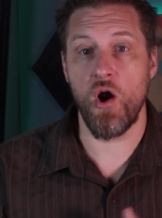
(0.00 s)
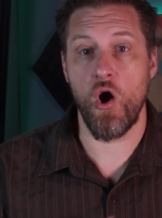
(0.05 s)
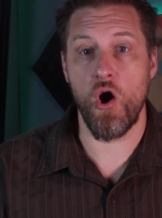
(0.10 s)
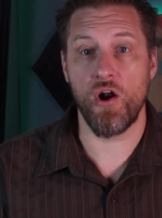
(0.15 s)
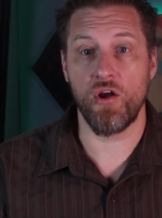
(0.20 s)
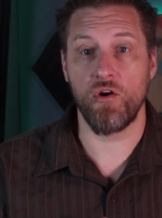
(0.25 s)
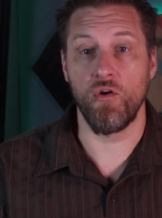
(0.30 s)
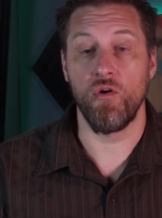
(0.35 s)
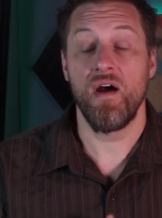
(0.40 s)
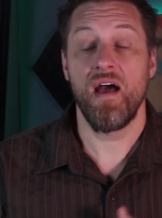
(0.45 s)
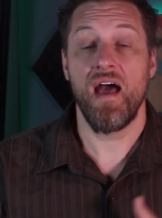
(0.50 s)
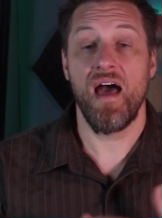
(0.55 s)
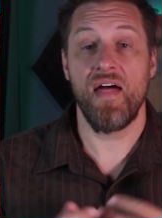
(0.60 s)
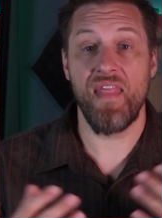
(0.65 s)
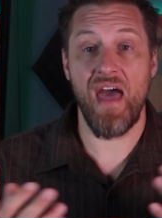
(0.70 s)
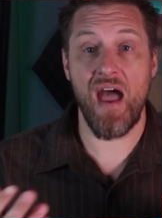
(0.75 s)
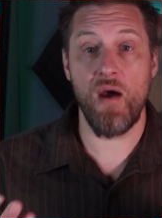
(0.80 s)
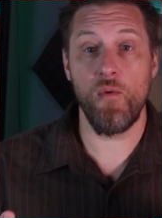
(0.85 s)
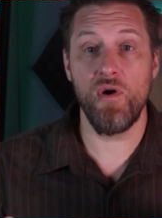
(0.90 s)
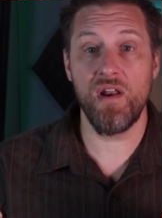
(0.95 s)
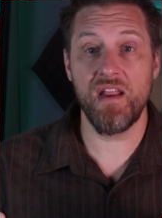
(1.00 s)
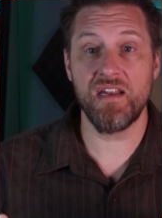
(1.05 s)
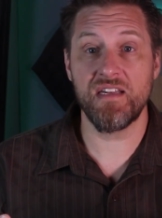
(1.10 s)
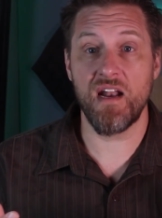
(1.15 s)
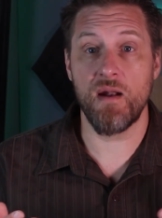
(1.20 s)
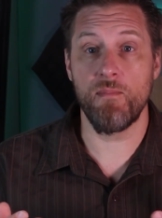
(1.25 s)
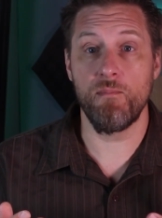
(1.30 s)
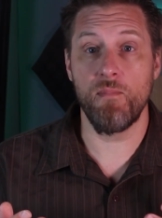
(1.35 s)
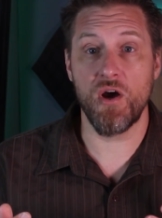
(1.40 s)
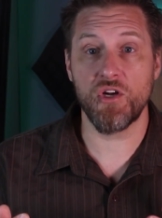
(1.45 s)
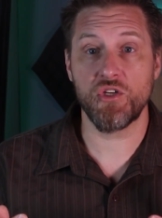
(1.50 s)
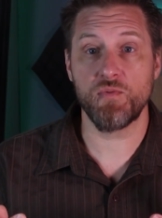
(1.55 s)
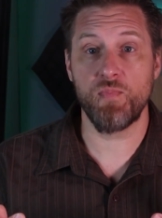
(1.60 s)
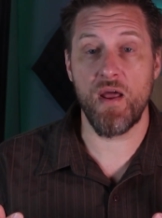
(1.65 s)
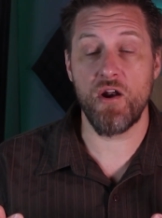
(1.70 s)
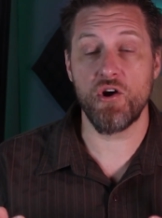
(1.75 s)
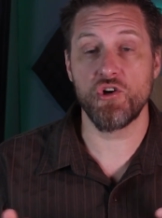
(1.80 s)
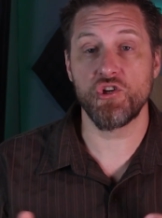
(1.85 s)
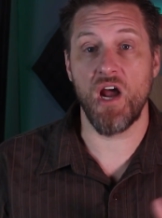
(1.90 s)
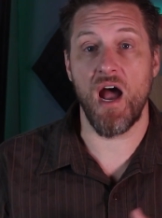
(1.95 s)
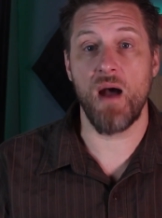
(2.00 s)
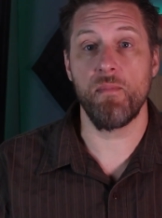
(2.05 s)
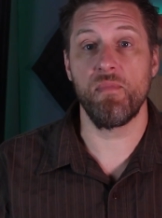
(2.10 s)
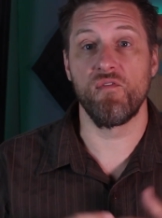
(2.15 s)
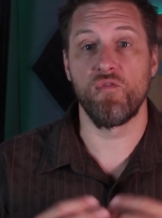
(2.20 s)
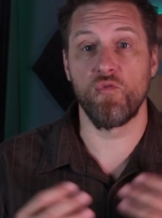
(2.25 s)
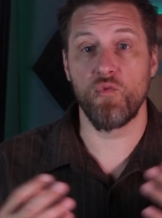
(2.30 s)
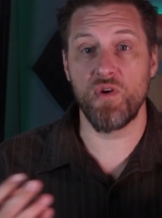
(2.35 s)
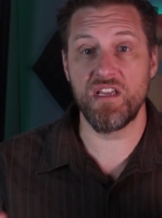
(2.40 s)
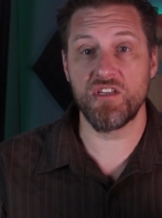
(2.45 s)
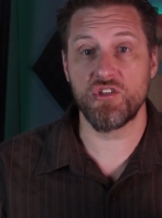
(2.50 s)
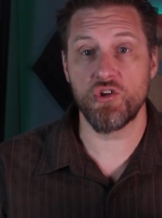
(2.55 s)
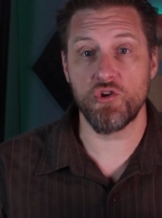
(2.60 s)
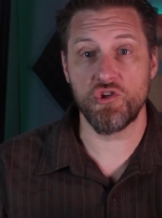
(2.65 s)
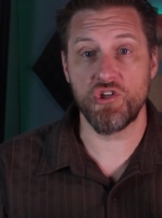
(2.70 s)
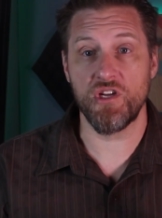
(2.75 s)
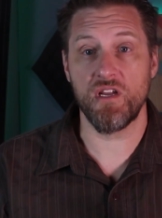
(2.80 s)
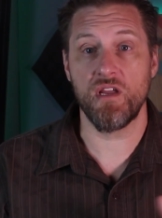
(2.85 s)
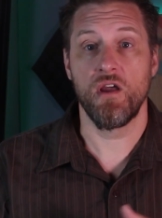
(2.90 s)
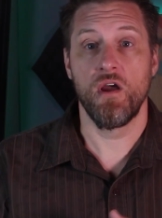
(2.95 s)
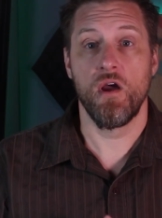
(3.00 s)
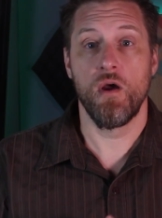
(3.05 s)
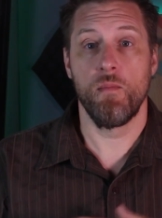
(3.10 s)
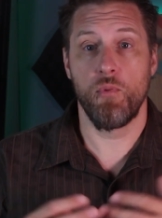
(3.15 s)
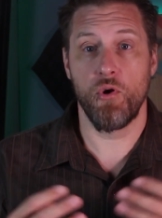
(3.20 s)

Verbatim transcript: an article. And that one, it did a much better job of researching,